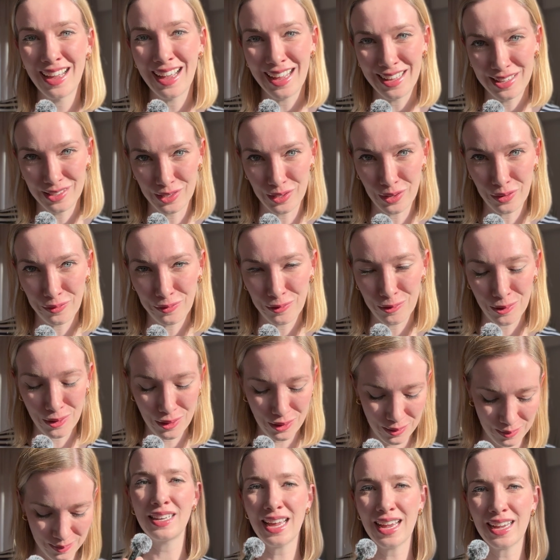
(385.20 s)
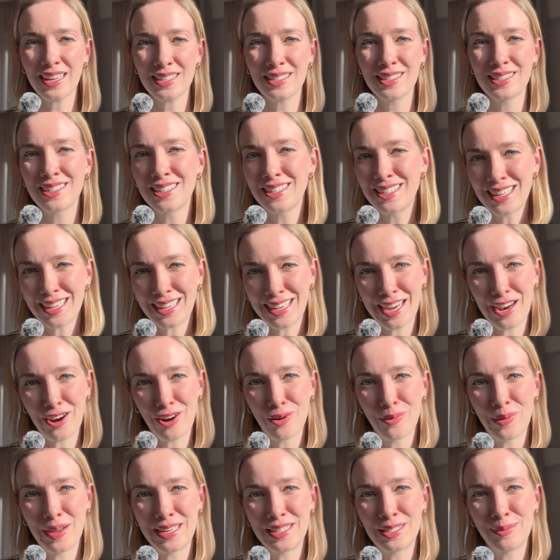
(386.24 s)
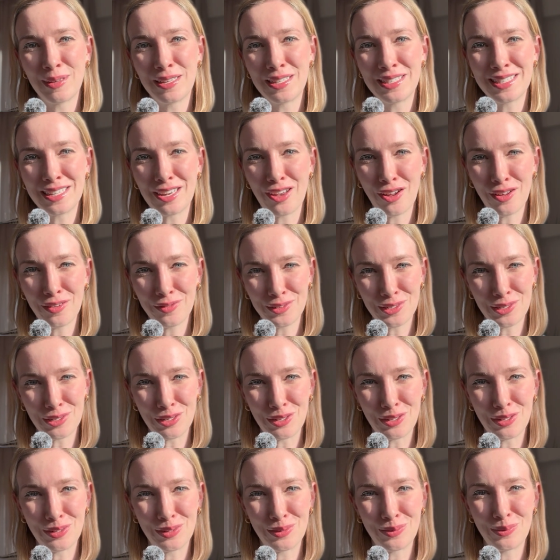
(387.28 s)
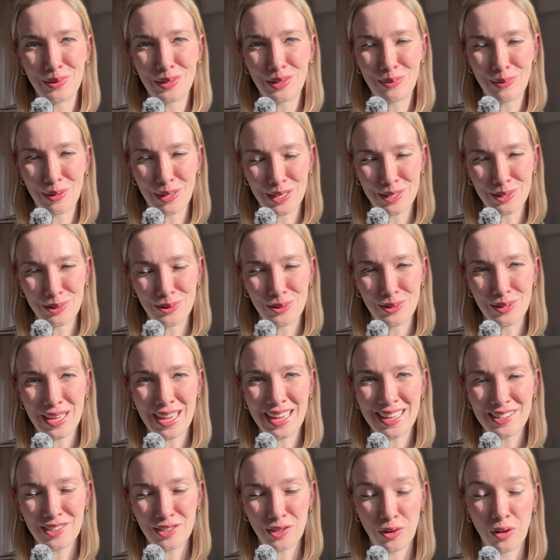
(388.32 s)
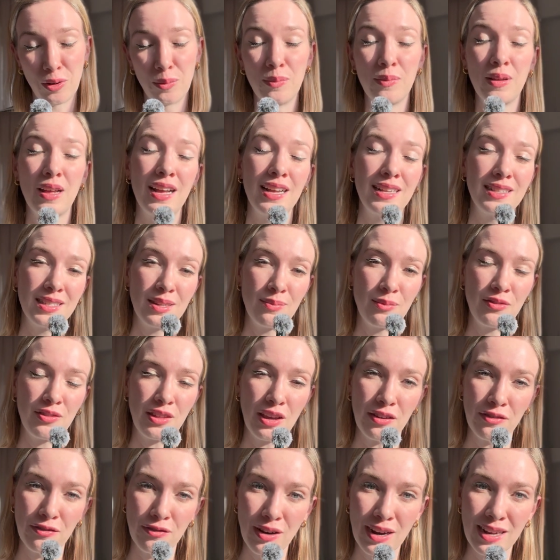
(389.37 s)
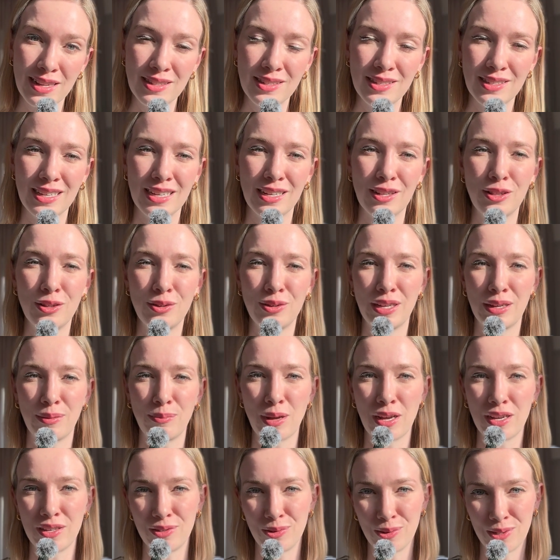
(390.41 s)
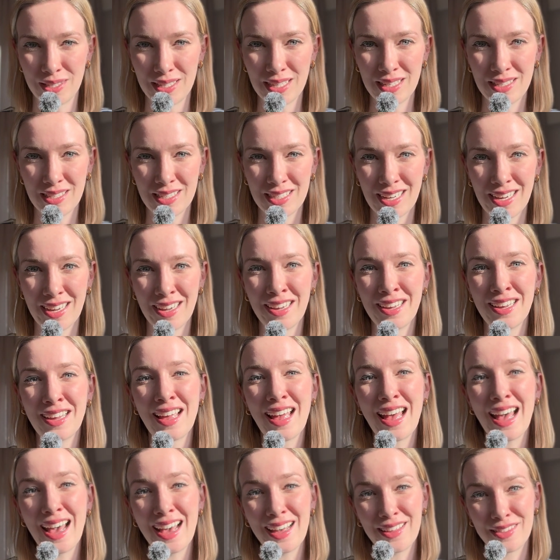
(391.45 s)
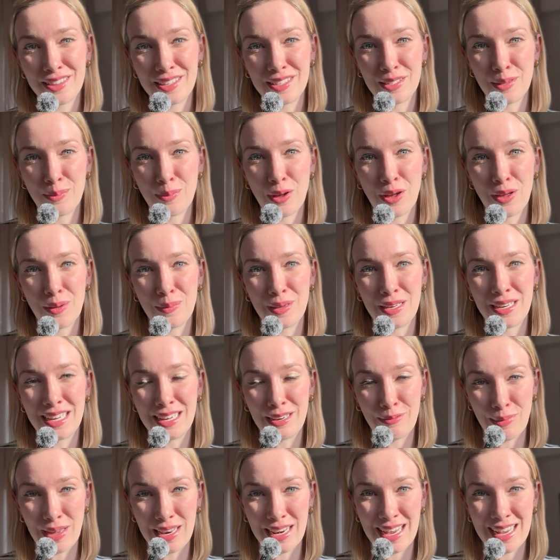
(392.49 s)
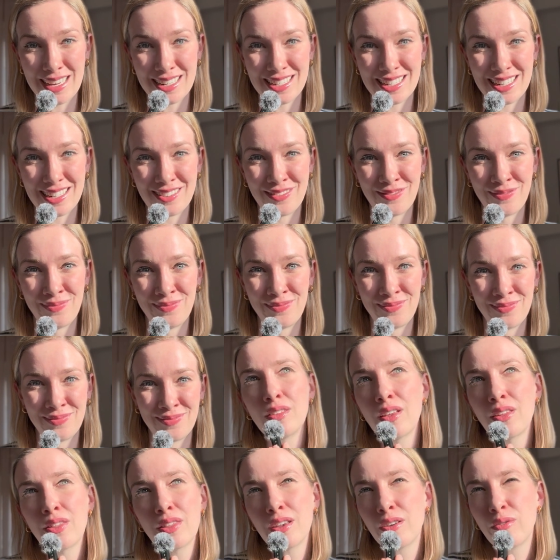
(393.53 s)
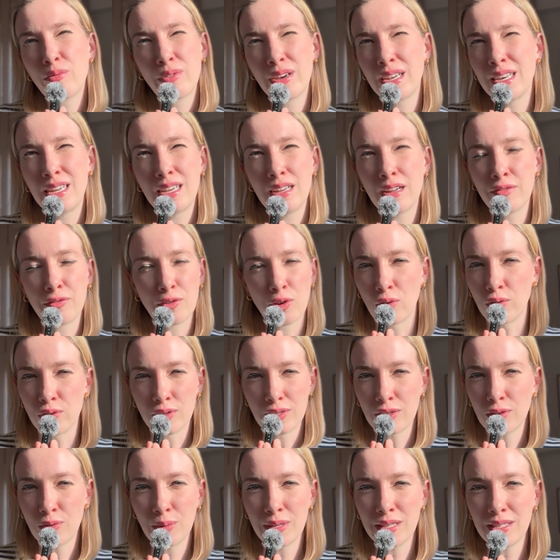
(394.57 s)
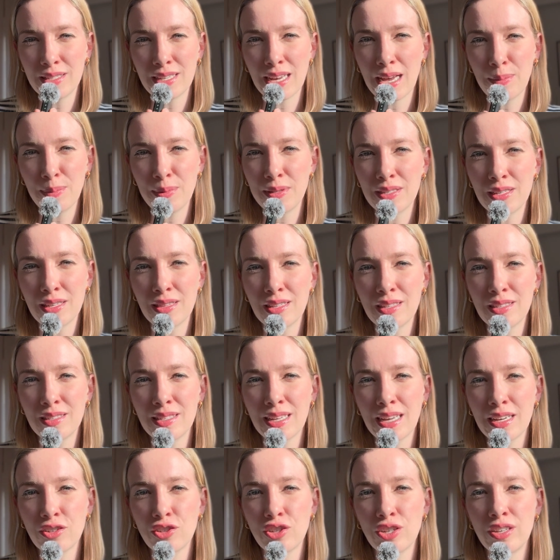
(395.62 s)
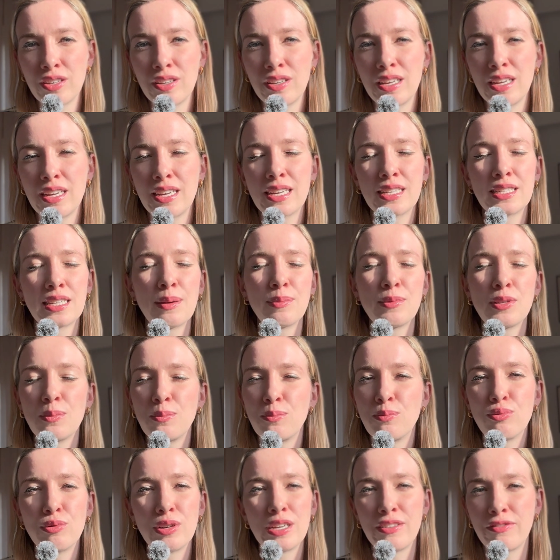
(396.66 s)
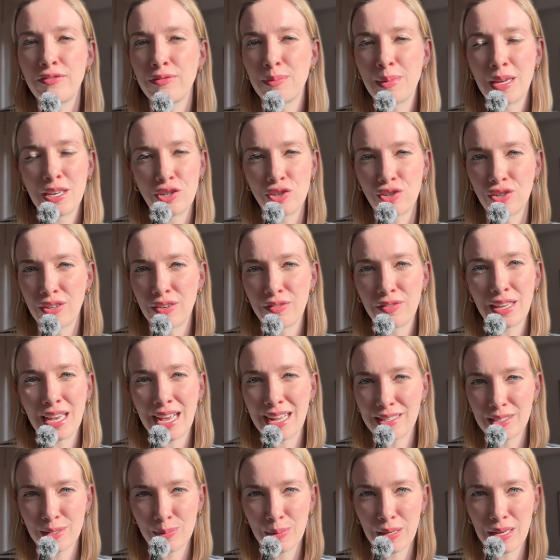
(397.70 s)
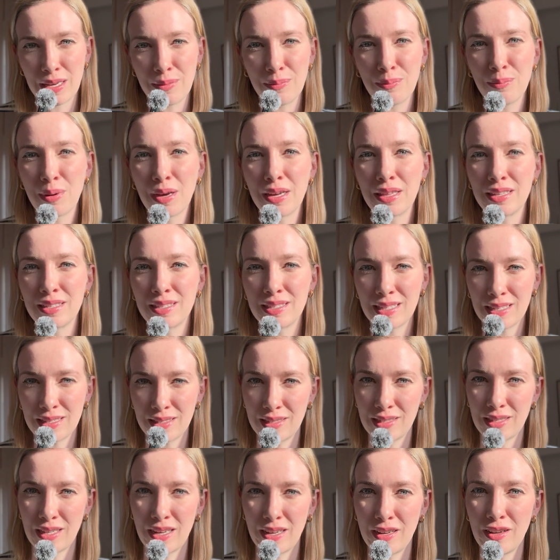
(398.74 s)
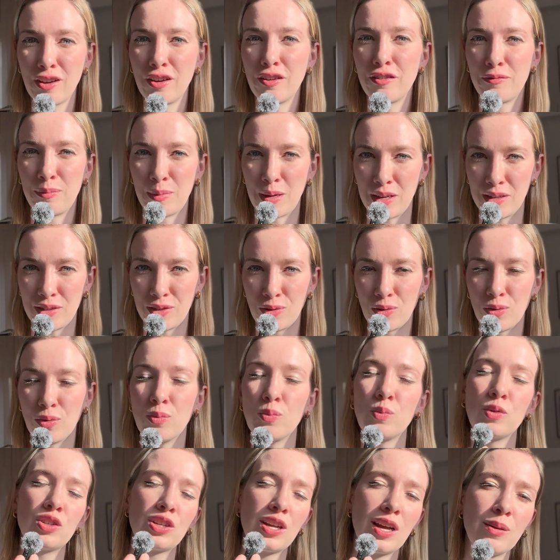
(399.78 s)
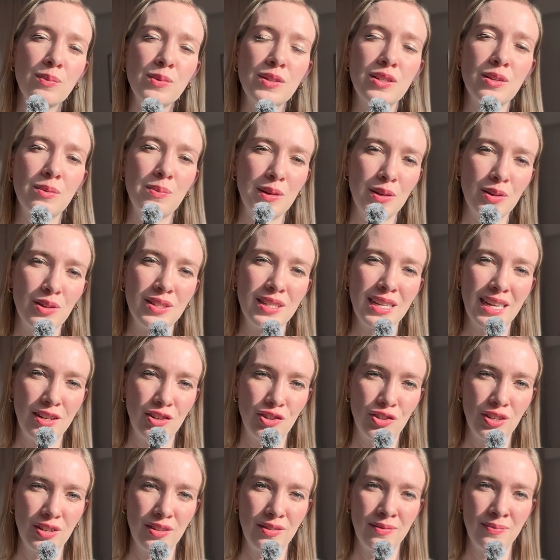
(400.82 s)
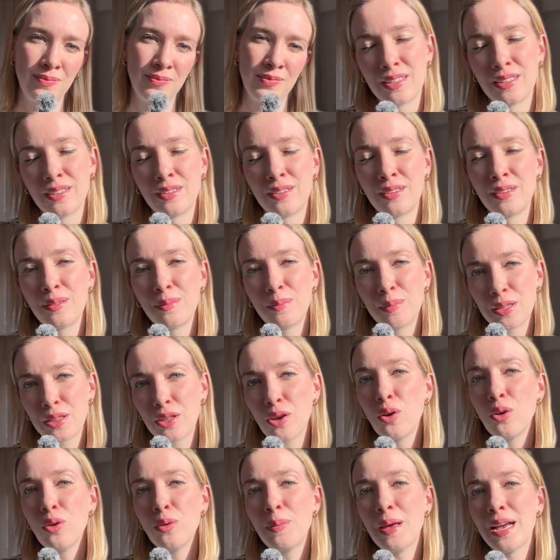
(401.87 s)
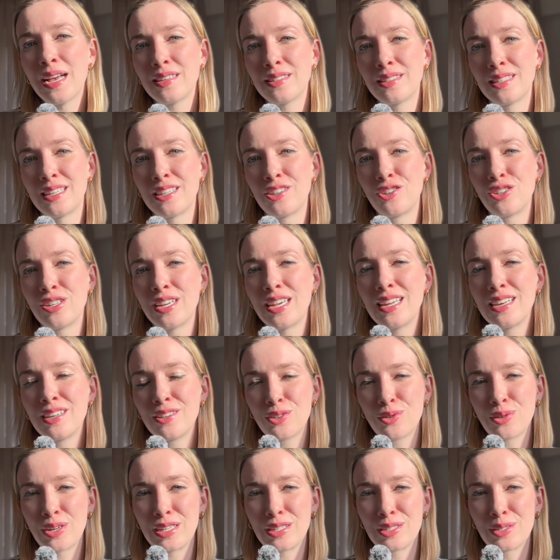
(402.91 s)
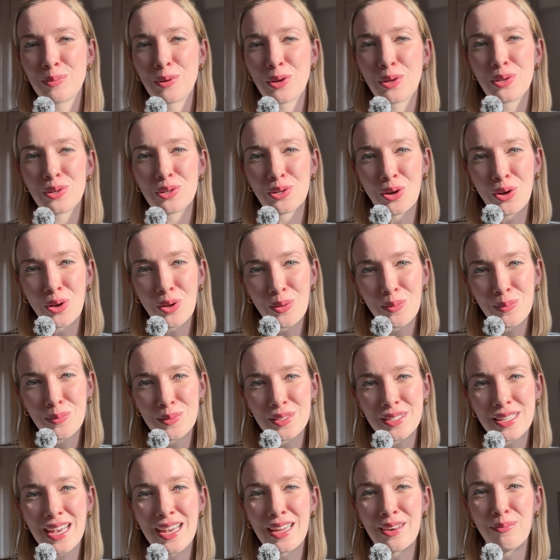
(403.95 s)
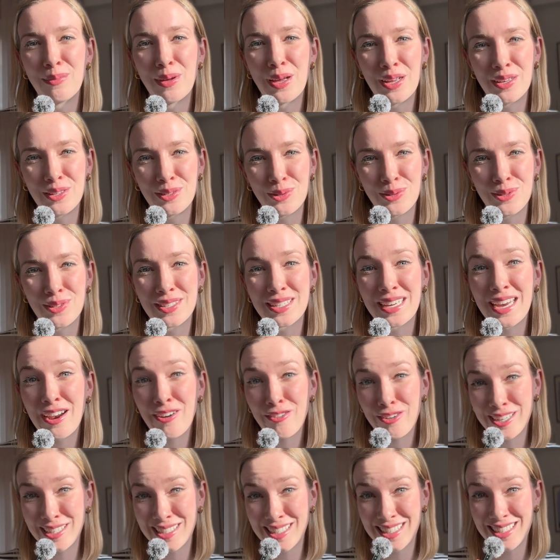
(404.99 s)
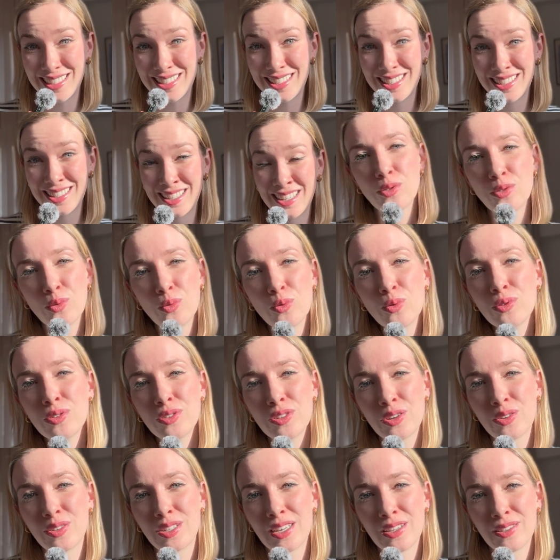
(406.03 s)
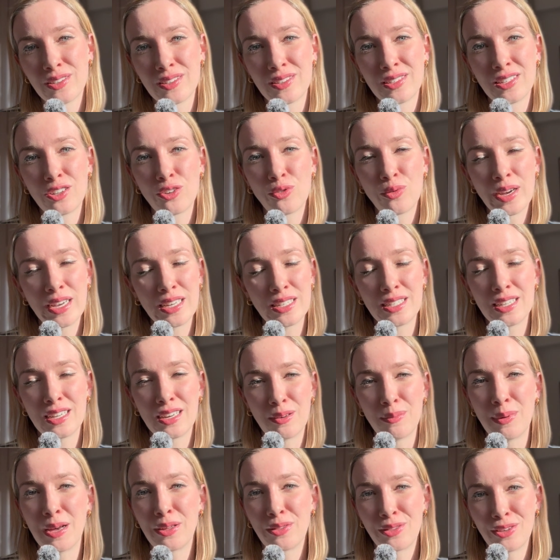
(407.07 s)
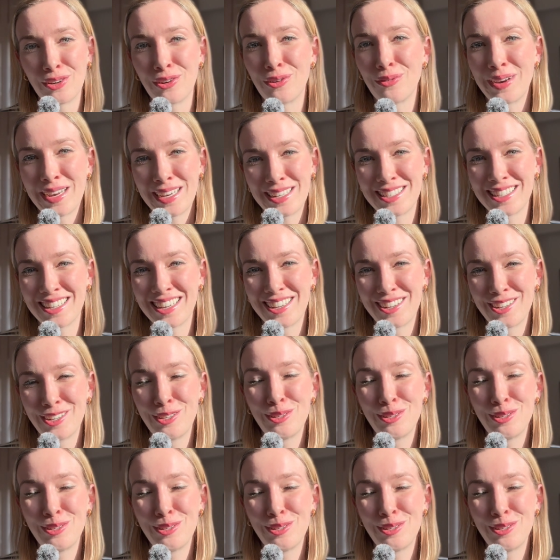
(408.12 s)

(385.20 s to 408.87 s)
and so forth. Next, Nick Carraway spends the afternoon with Myrtle and Tom and some of their friends, including Myrtle's sister, at this apartment in Manhattan. Nothing really of consequence happens in this section, except a brief mention of Gatsby by the sister of Myrtle, which helps to build tension. But the whole passage illustrates both Tom's and Myrtle's characters, and also tells us a great deal about the narrator,